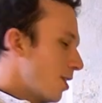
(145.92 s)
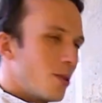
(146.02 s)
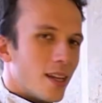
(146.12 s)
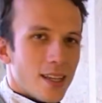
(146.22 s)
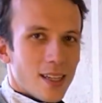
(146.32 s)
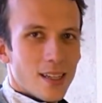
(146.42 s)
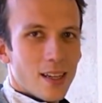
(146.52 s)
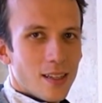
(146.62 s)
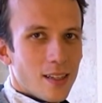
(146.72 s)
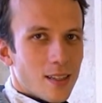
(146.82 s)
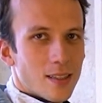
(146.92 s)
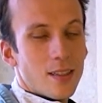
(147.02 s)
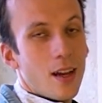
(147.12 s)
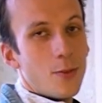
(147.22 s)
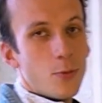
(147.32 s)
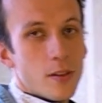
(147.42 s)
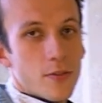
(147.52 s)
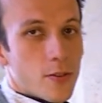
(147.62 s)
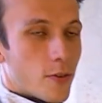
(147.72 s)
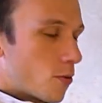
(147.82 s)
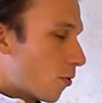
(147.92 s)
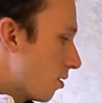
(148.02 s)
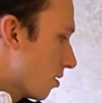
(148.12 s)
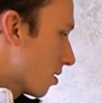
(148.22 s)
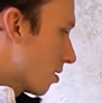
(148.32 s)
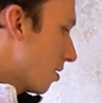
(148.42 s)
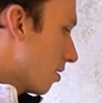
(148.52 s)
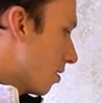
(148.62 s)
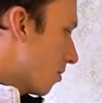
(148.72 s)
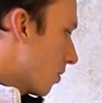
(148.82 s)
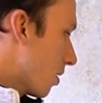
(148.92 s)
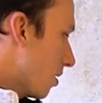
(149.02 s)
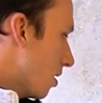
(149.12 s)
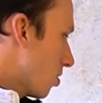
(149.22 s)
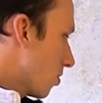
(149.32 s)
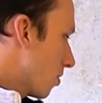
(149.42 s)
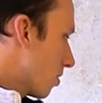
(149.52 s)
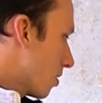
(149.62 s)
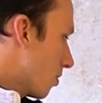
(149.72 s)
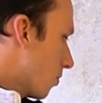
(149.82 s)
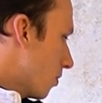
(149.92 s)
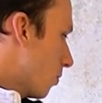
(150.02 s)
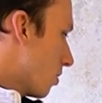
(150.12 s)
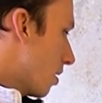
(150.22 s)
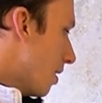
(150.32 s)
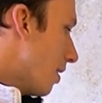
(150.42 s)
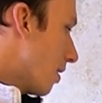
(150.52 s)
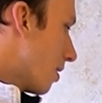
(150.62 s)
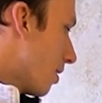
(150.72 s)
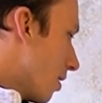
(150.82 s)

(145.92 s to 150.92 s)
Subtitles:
a look at it, and it's done with, of course, Mother Nature. So it was laying